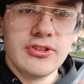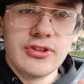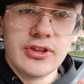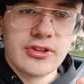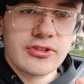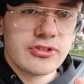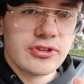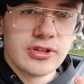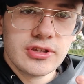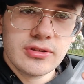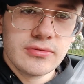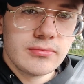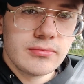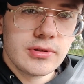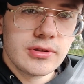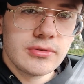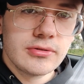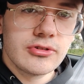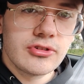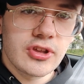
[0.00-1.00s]
60
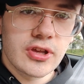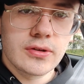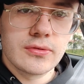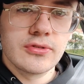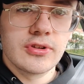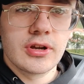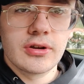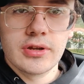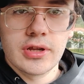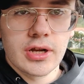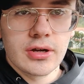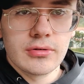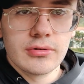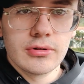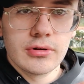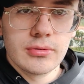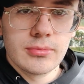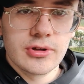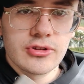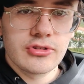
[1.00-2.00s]
in secondary, I
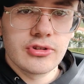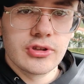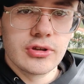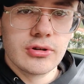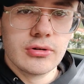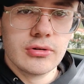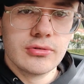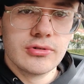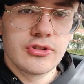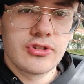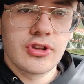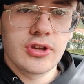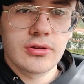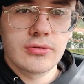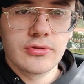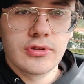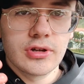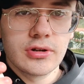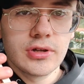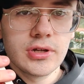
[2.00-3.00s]
don't know how much they go in
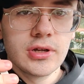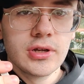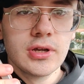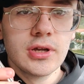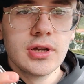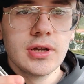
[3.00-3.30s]
secondary.